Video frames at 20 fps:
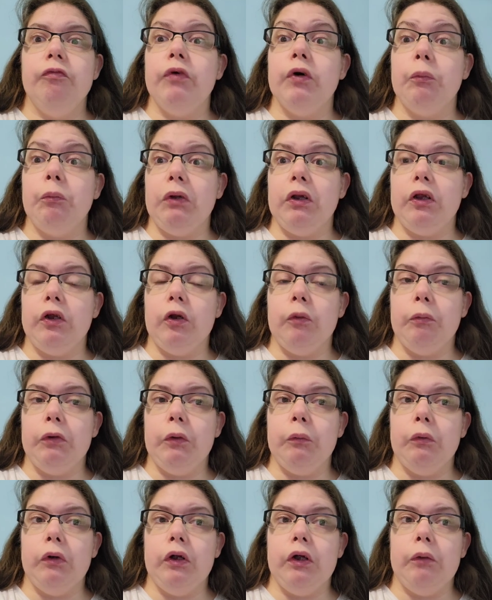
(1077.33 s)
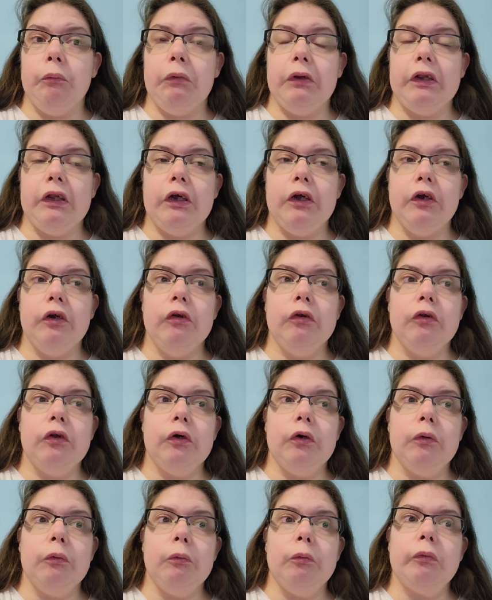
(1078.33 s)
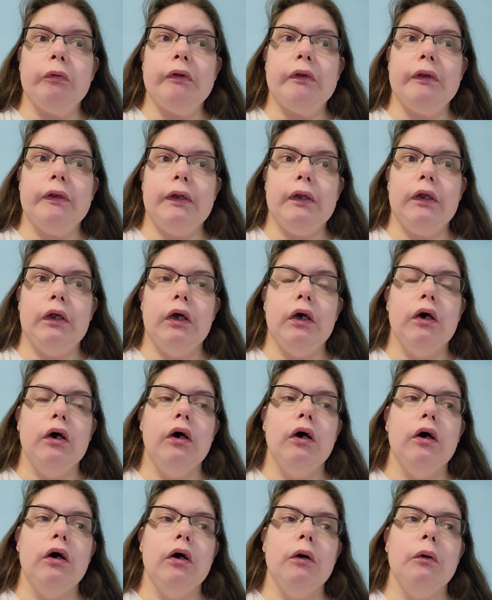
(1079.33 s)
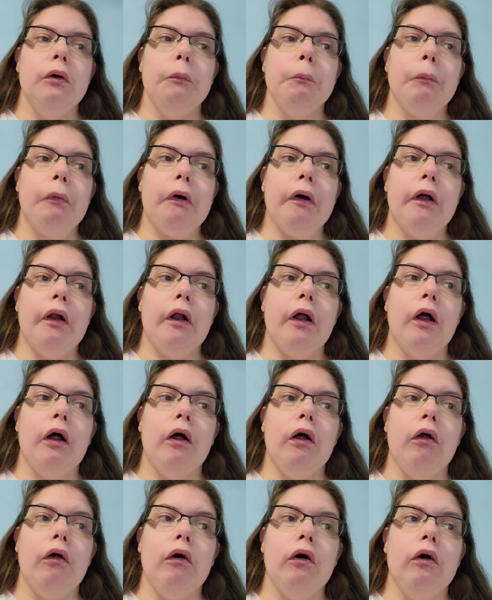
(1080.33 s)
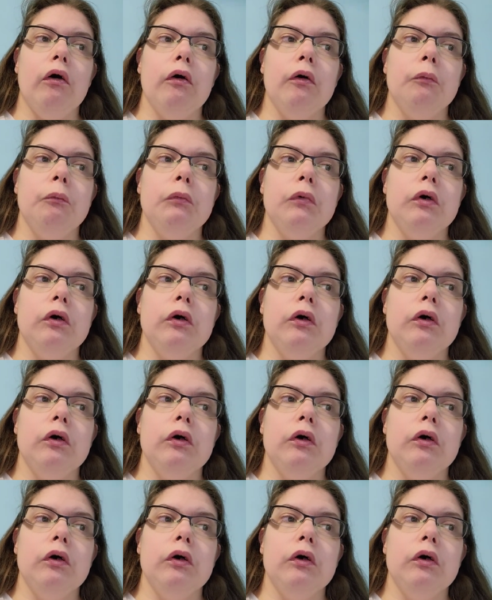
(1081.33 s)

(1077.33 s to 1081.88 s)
film a little bit while I'm in there, so we'll see. But I'll